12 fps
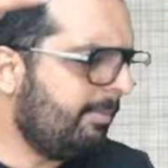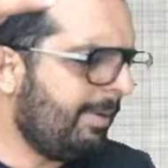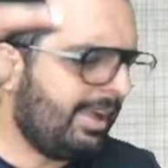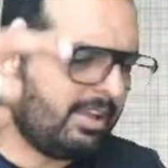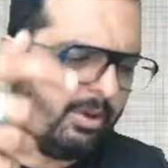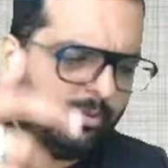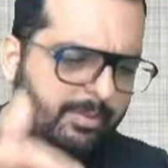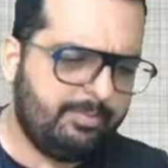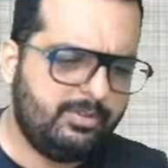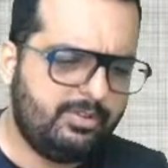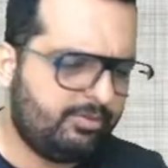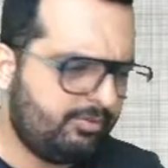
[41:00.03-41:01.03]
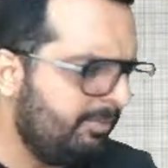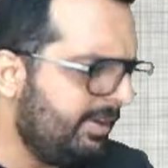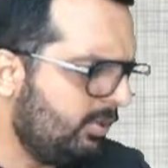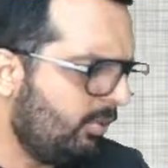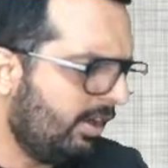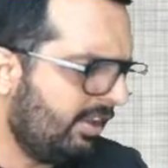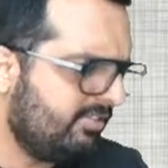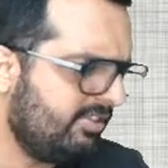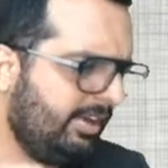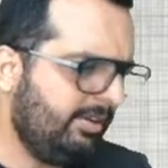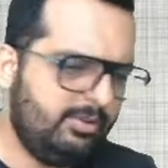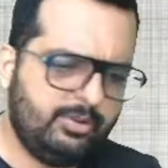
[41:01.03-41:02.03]
the background, just for me to
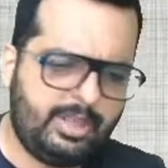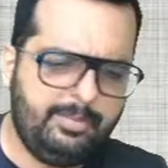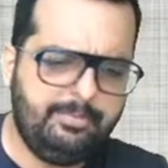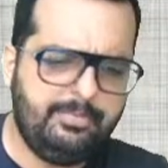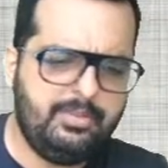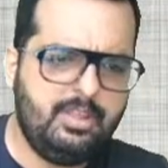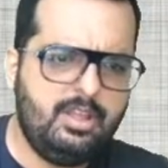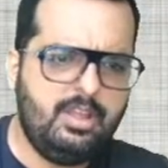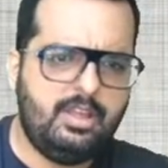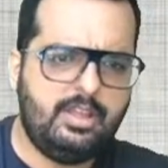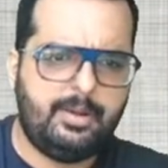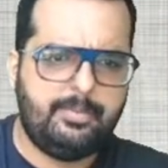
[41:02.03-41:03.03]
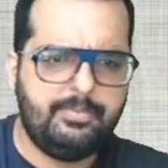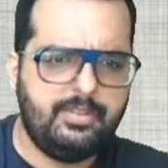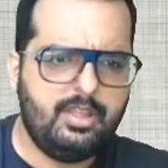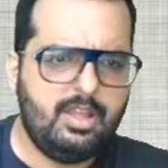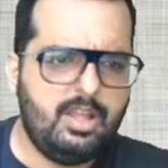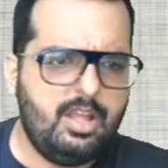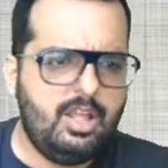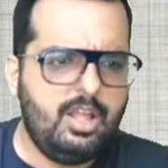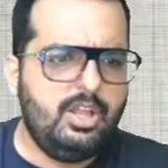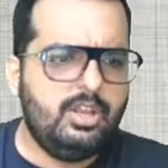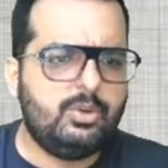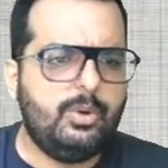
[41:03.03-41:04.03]
understand, okay? Yeah.
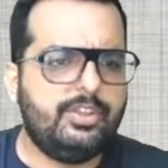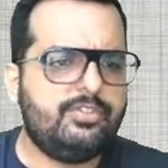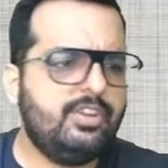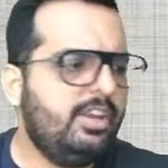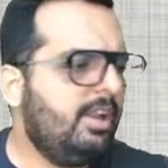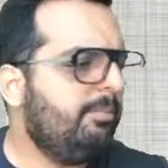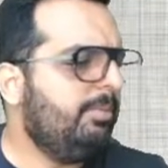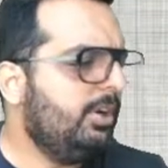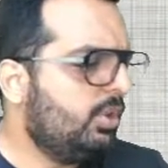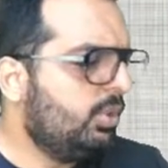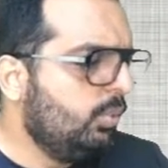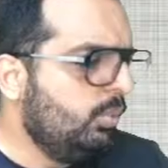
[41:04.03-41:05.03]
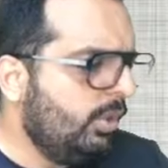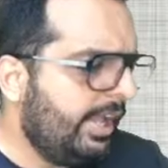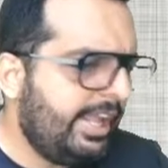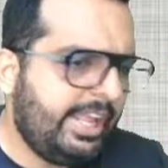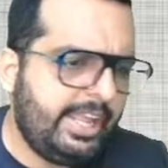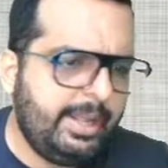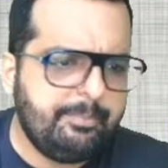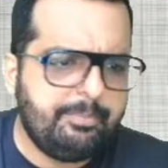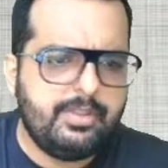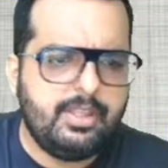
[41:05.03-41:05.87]
Question number 2A,